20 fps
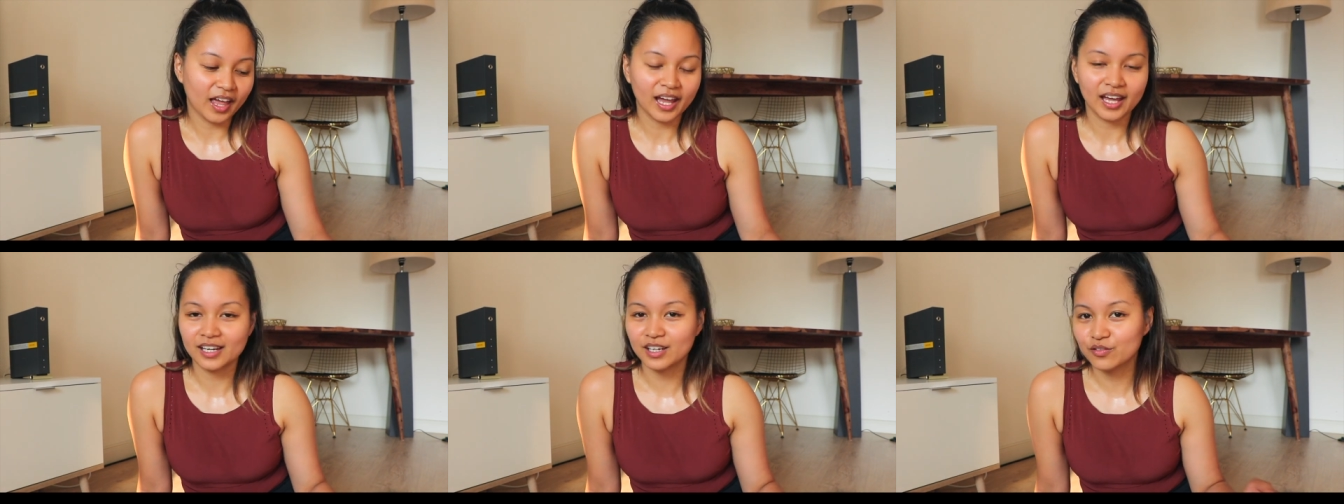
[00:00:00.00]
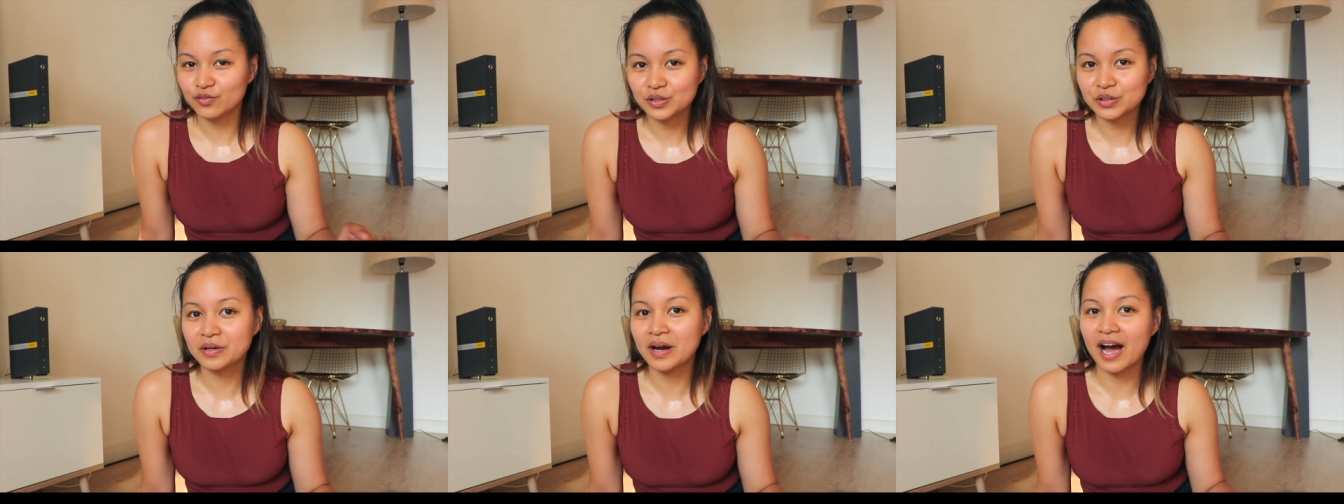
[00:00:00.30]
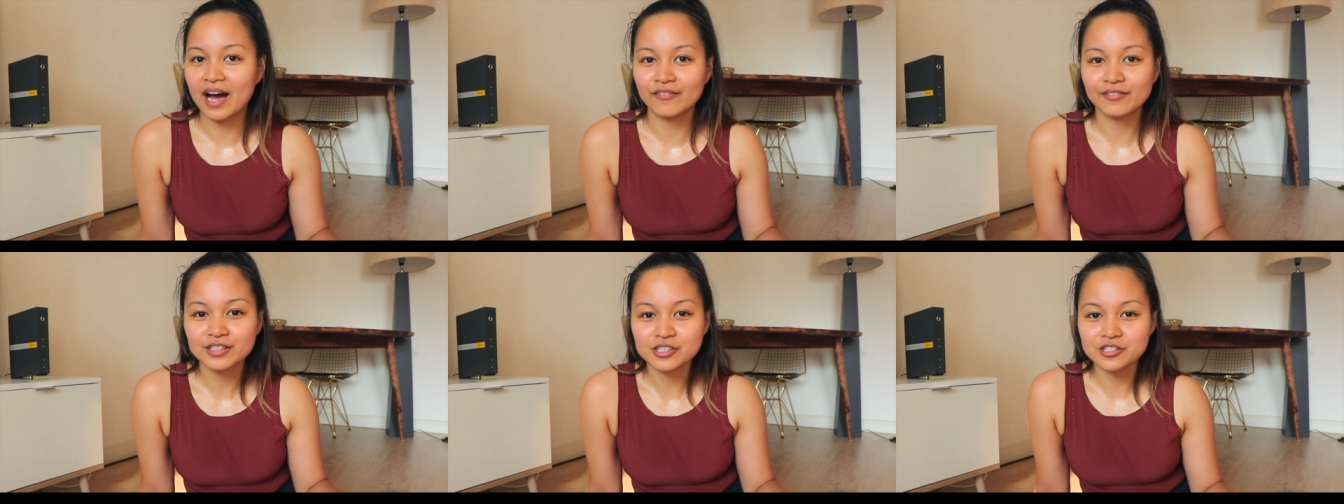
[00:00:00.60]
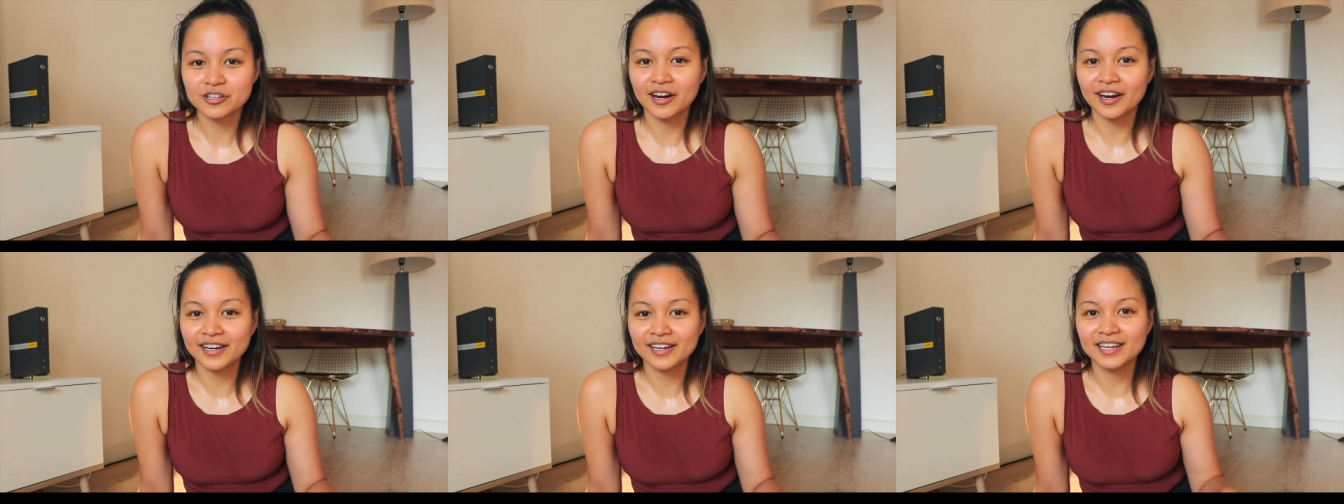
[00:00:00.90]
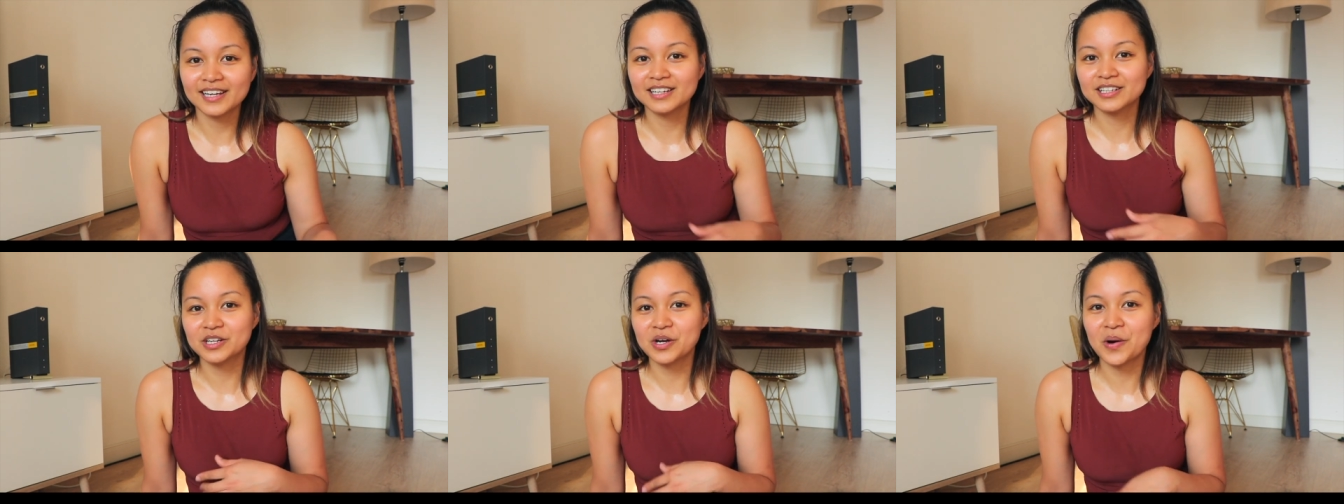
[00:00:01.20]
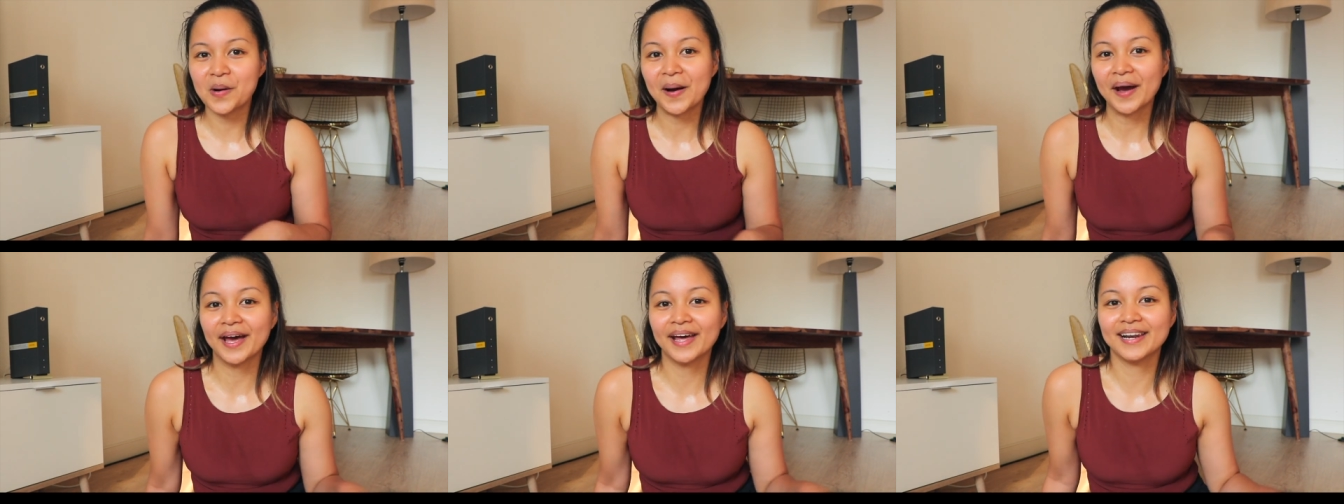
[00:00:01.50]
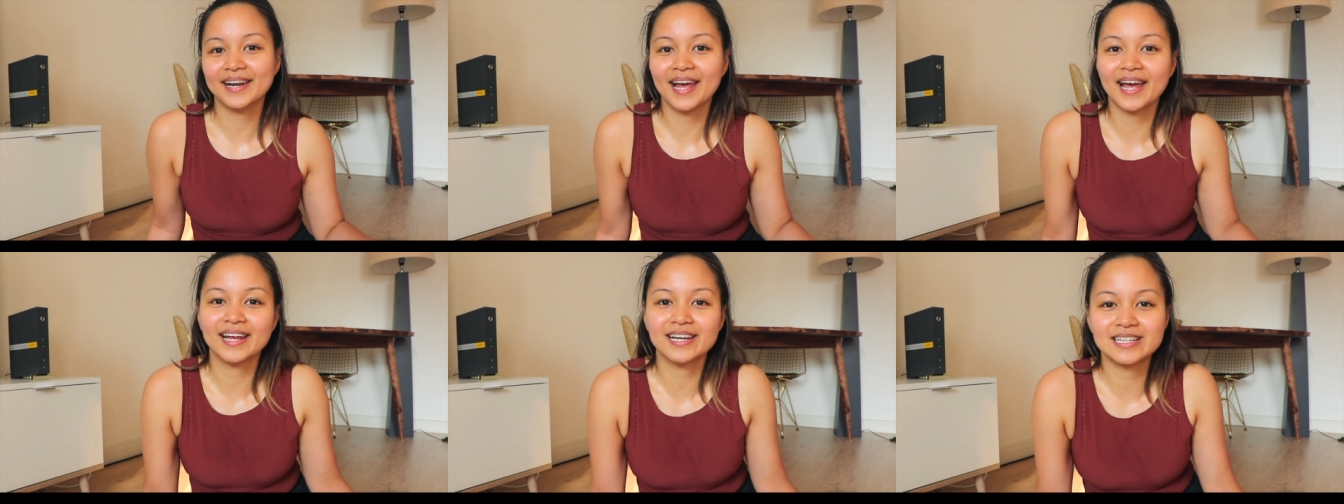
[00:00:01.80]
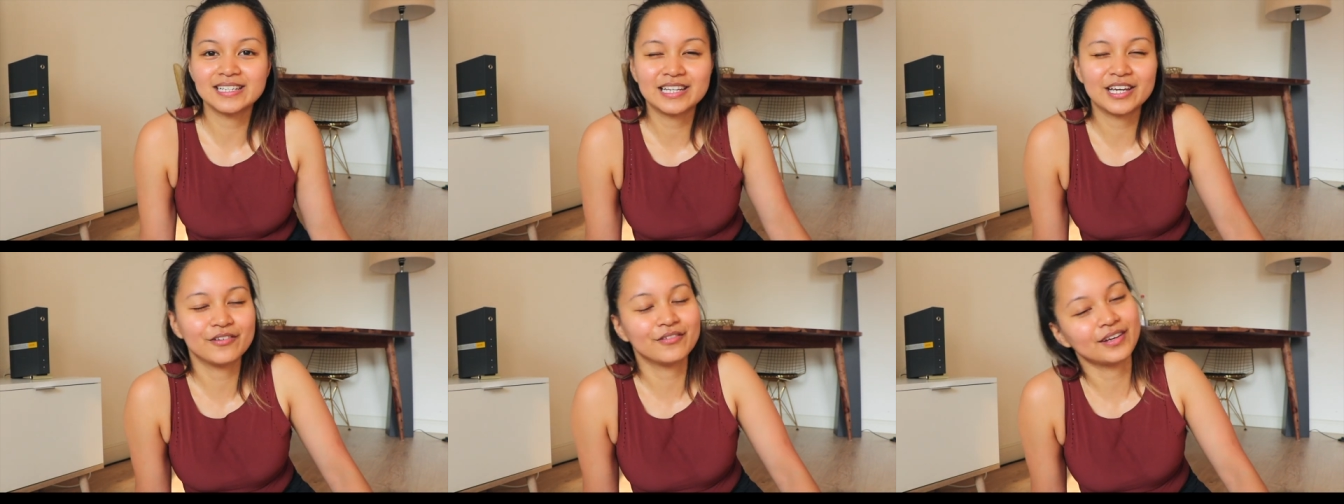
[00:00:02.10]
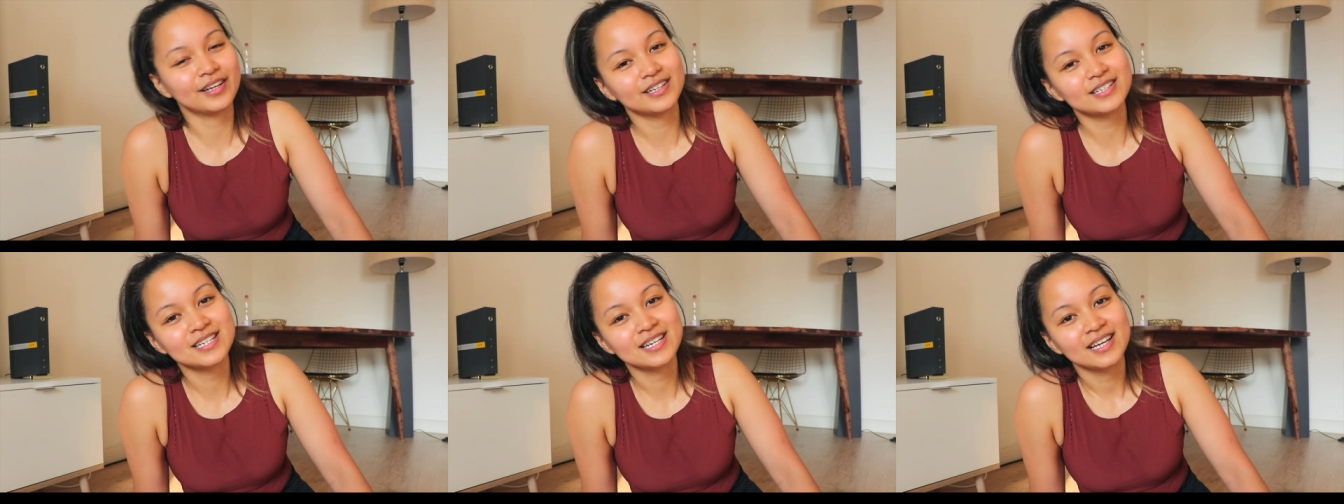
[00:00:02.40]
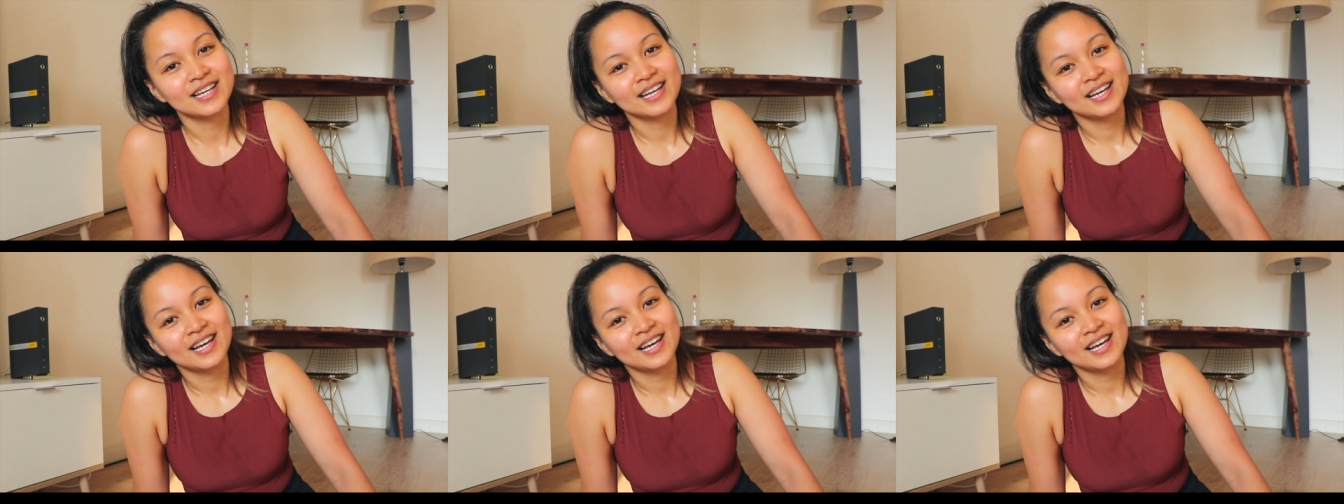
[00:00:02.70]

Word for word: And if you haven't tried it, go ahead and give it